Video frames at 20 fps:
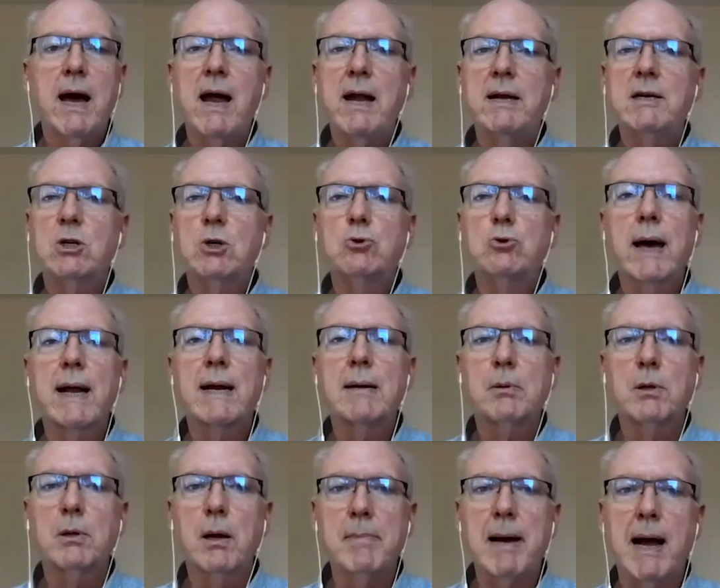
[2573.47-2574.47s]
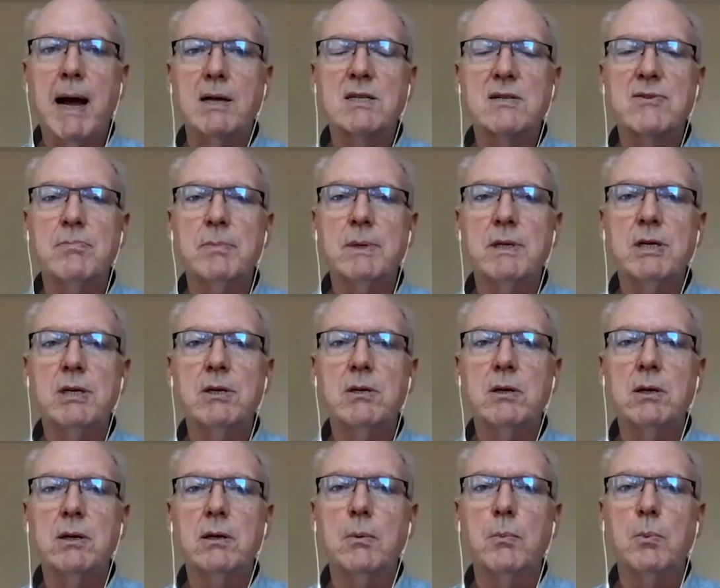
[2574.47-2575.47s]
Incredible amounts of
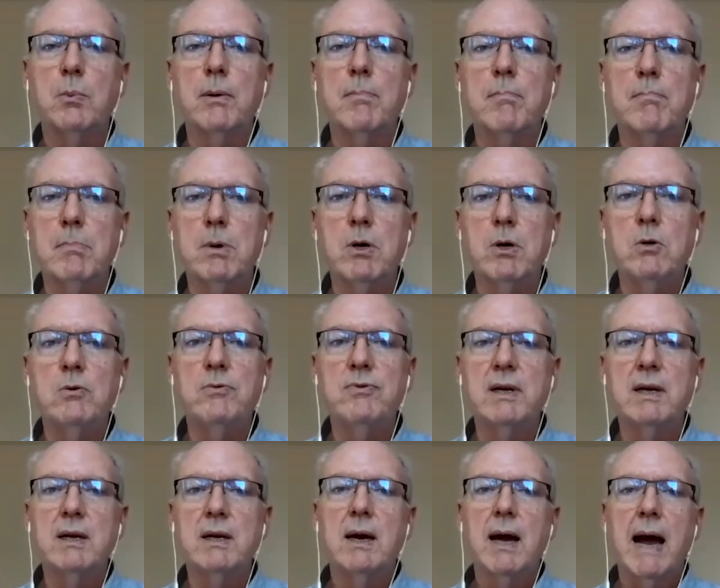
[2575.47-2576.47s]
material were moved